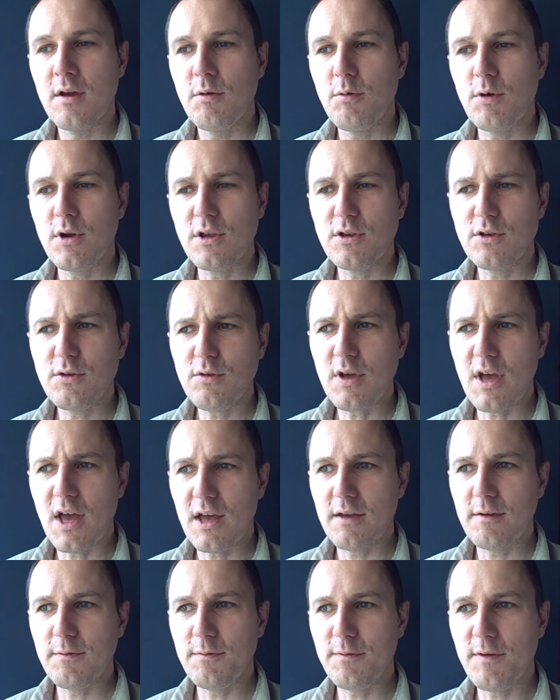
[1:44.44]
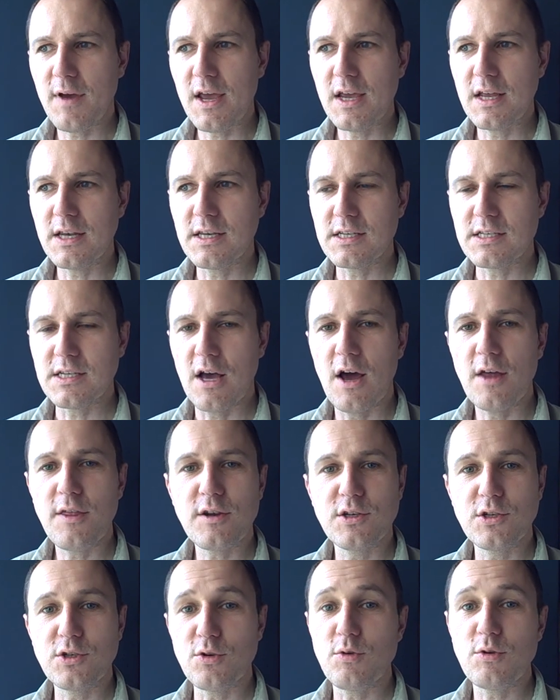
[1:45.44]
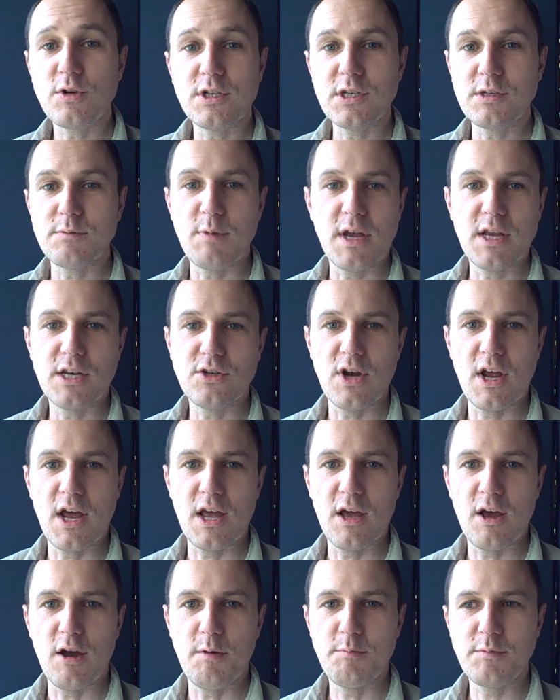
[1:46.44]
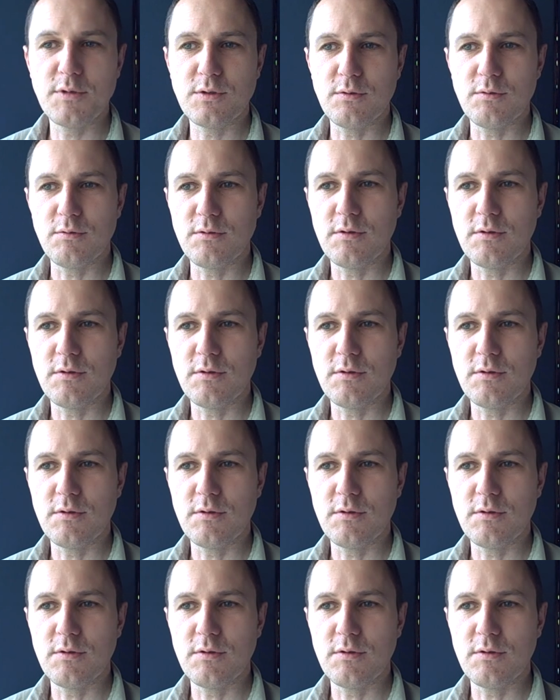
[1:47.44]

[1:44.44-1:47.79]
What you do find is that other sources might dry up, so